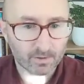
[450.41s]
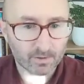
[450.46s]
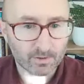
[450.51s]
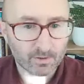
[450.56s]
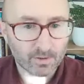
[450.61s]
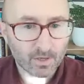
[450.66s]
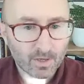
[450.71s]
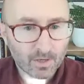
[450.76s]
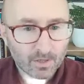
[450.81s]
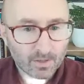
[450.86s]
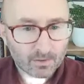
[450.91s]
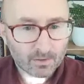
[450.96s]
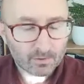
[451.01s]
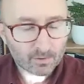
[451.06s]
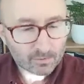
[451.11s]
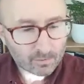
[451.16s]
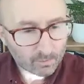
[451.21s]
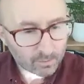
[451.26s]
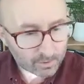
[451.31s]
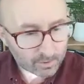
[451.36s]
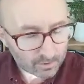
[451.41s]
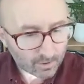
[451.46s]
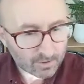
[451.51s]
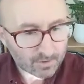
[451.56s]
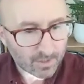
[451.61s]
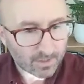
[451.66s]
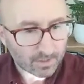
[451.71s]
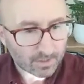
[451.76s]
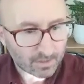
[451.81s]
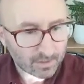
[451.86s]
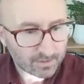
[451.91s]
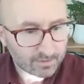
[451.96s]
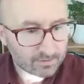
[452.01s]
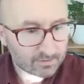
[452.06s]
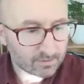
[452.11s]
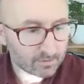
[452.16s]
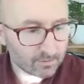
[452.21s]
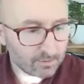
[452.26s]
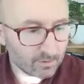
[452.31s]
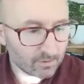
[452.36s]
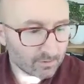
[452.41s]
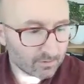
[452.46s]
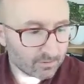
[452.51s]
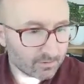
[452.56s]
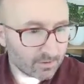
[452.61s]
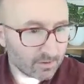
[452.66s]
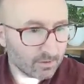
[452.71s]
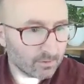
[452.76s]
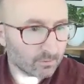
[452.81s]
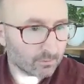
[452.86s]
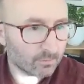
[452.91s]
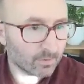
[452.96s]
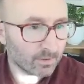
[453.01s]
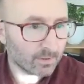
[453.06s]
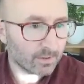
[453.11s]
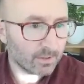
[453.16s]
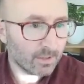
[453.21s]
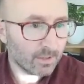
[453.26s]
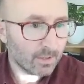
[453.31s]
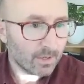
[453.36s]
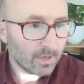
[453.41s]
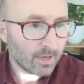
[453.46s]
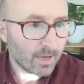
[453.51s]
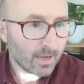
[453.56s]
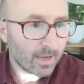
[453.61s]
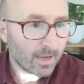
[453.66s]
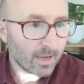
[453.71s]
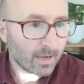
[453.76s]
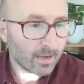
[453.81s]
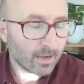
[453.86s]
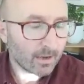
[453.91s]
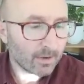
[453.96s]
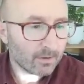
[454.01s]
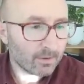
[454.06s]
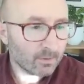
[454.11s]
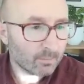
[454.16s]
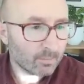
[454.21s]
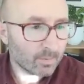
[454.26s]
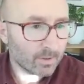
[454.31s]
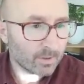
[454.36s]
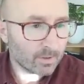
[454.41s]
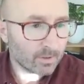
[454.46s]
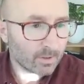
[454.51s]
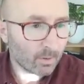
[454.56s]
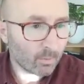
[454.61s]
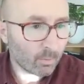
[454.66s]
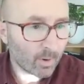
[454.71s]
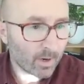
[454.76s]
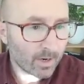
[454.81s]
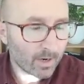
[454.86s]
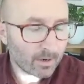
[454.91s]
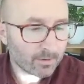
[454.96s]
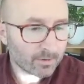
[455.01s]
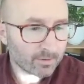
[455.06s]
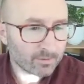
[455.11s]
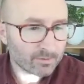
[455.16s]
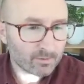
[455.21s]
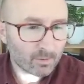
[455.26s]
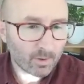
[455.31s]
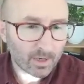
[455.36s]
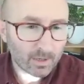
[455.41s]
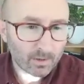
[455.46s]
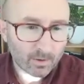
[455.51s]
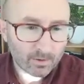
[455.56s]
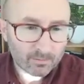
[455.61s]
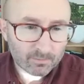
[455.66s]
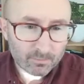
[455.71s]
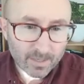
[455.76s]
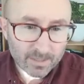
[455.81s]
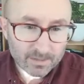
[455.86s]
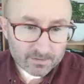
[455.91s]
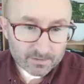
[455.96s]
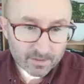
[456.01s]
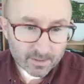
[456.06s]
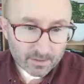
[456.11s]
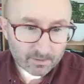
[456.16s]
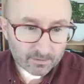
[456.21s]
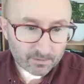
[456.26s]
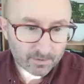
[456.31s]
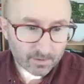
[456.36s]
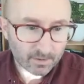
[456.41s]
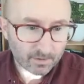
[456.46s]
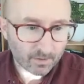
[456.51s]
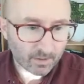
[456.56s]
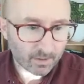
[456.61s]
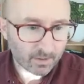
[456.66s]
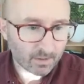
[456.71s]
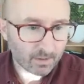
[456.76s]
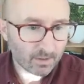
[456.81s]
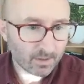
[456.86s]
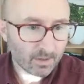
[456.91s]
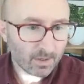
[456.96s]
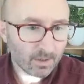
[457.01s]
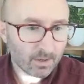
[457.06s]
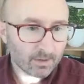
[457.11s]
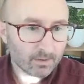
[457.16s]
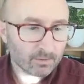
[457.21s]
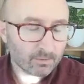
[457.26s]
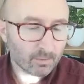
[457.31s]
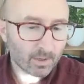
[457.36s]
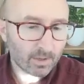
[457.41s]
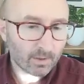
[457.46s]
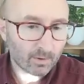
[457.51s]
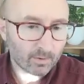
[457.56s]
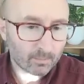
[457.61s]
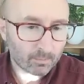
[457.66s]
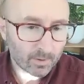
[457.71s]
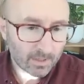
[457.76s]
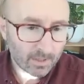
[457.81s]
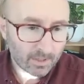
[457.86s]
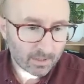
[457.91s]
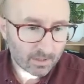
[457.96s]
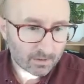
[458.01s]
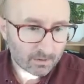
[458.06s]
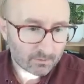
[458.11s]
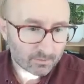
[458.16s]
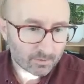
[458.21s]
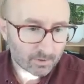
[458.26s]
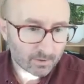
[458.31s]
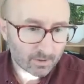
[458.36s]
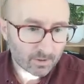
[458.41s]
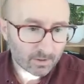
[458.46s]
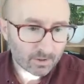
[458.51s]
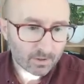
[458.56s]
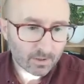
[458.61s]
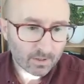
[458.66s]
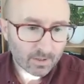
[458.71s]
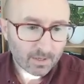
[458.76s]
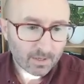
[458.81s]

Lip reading: And just going down that list that you can see, hopefully, you'll be aware that there's quite a lot of mental health in there, quite a lot of behaviour,